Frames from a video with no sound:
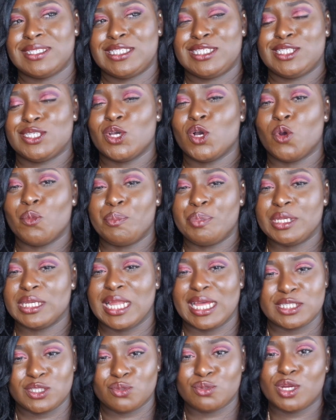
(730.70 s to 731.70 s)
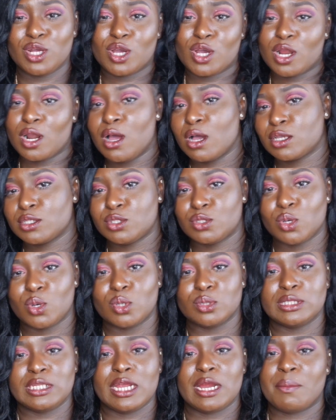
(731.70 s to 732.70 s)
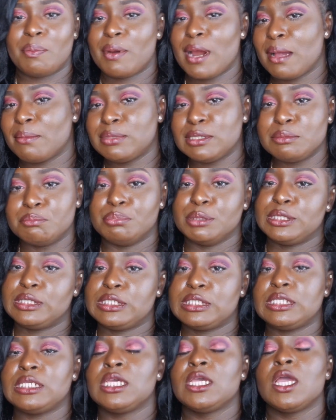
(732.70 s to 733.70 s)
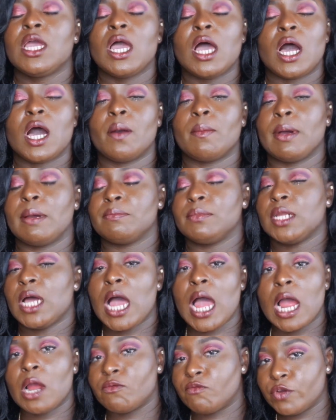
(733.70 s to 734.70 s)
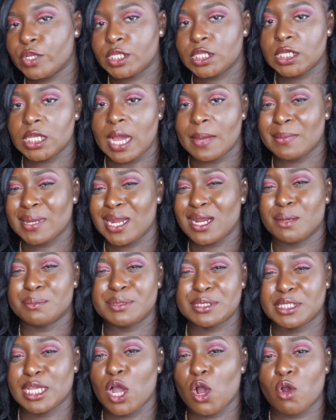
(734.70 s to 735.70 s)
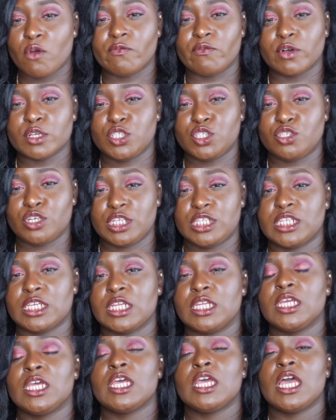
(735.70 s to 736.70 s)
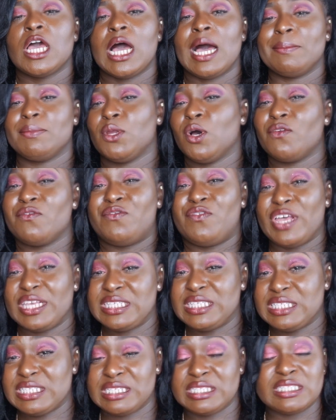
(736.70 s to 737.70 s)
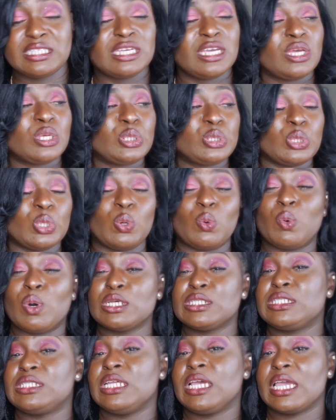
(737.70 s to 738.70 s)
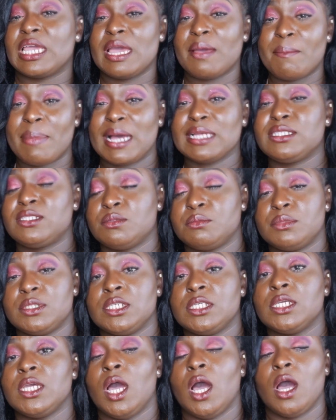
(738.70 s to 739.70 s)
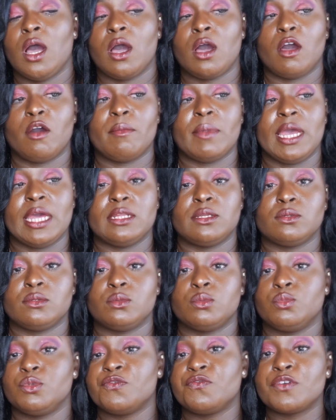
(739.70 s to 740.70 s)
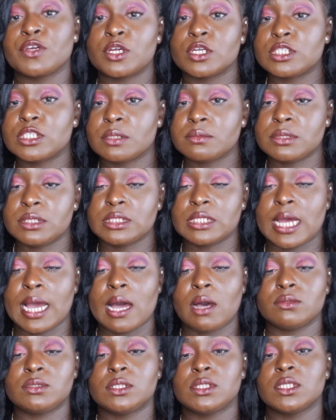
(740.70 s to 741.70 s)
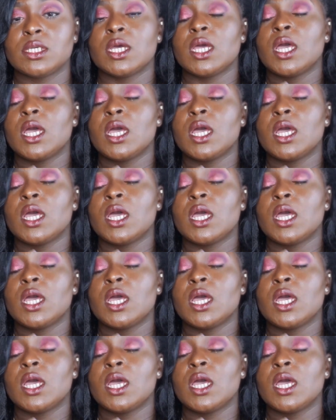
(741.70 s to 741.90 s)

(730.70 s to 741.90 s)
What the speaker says: COB, like 3 o'clock. So they're probably busy. I'm not upset or frustrated. I'm not vexing. So once they get back to me and we figure something out,